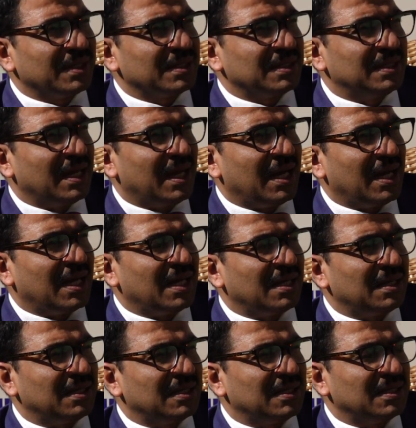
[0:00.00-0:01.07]
the
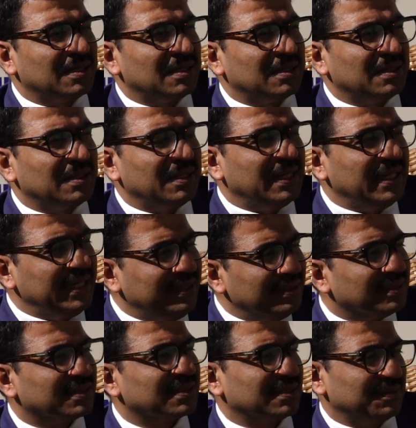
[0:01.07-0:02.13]

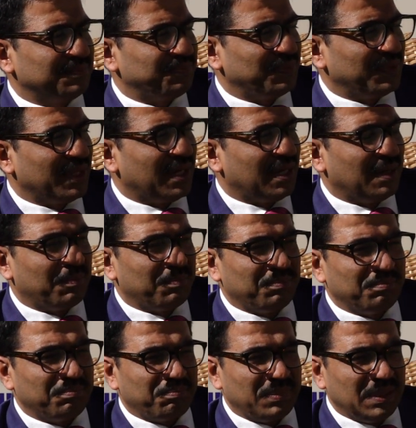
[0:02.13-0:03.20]
leaders, the
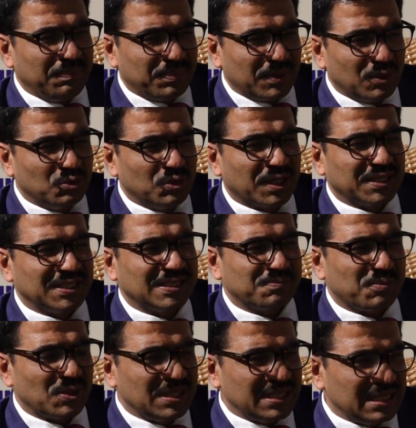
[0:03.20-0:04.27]
people who are
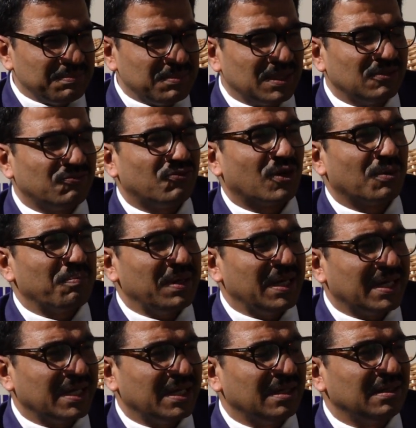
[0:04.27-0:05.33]
responsible for
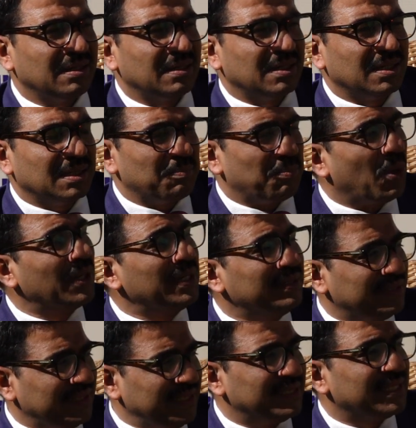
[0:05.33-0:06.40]
making
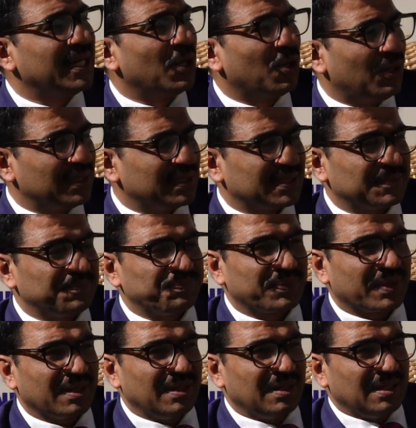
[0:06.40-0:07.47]
policies and laws
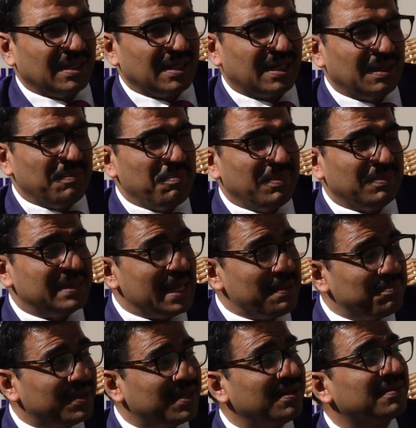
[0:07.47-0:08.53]

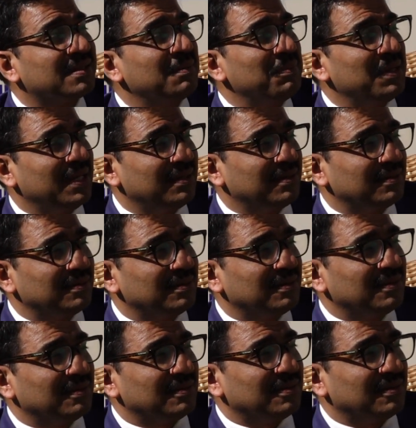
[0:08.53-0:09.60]
themselves remain
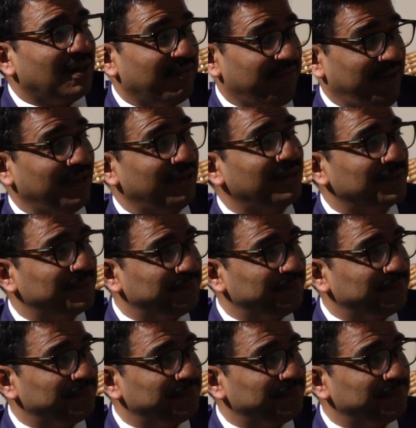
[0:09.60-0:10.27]
aware.